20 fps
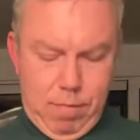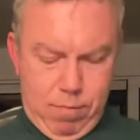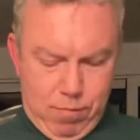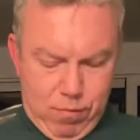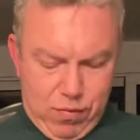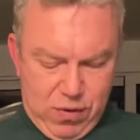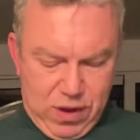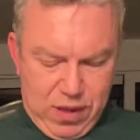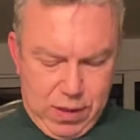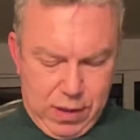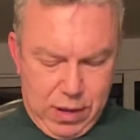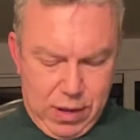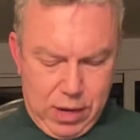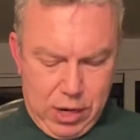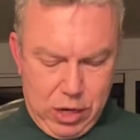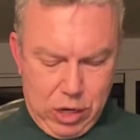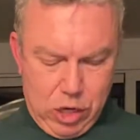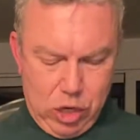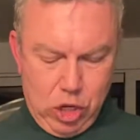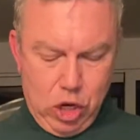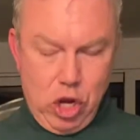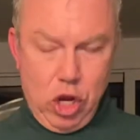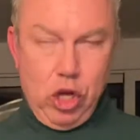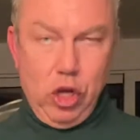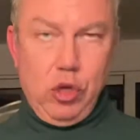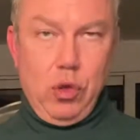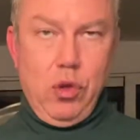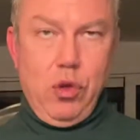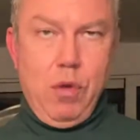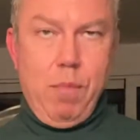Breathing in
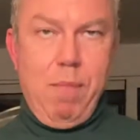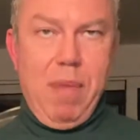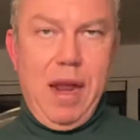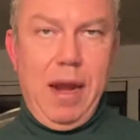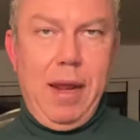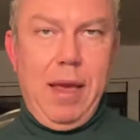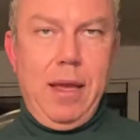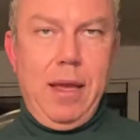into your belly.